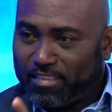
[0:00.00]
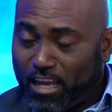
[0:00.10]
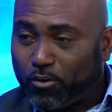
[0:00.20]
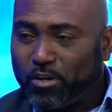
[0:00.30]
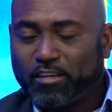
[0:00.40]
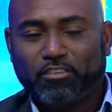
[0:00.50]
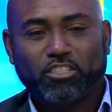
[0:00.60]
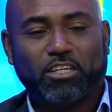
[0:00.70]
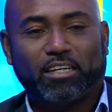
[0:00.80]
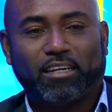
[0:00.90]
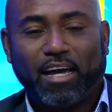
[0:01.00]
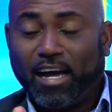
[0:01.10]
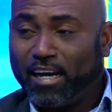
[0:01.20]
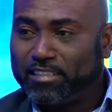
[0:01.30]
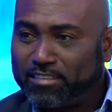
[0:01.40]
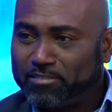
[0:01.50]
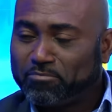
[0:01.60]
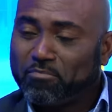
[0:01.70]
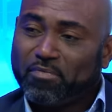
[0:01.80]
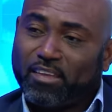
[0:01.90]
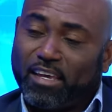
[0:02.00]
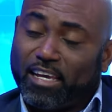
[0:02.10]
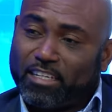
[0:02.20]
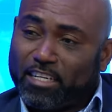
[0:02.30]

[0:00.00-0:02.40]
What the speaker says: Nagoya Division. And the